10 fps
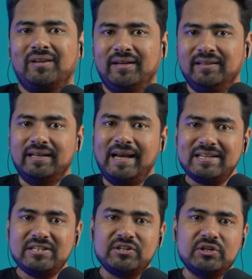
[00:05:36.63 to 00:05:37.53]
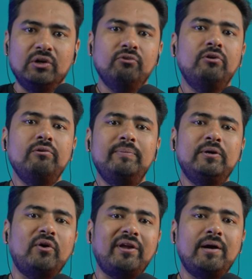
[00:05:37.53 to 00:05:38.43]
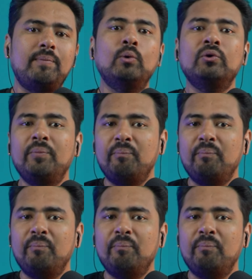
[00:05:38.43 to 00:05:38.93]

In the next session, we will be talking about